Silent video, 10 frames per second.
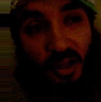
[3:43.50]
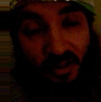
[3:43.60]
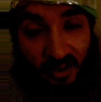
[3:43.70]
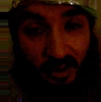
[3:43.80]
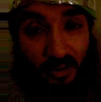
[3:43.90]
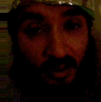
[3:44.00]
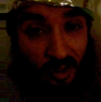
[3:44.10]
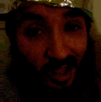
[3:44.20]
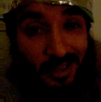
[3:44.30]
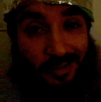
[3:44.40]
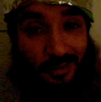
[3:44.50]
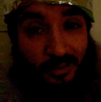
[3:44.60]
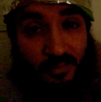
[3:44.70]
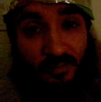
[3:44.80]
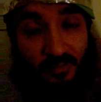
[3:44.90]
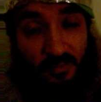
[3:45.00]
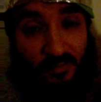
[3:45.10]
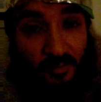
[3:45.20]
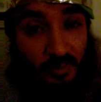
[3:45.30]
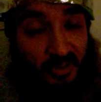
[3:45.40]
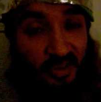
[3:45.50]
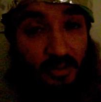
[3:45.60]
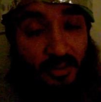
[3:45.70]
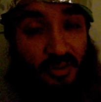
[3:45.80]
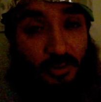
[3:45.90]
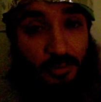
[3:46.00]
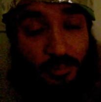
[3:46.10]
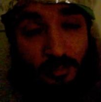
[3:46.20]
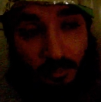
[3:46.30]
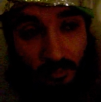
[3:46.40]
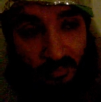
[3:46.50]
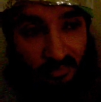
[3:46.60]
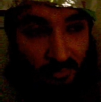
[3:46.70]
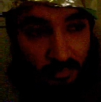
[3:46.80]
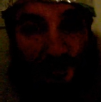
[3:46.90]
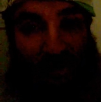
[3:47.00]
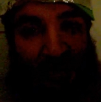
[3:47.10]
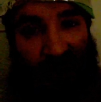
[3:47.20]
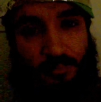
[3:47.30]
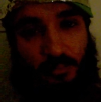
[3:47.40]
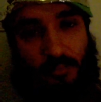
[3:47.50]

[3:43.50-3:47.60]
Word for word: and the lightning from the thunderstorm hit it,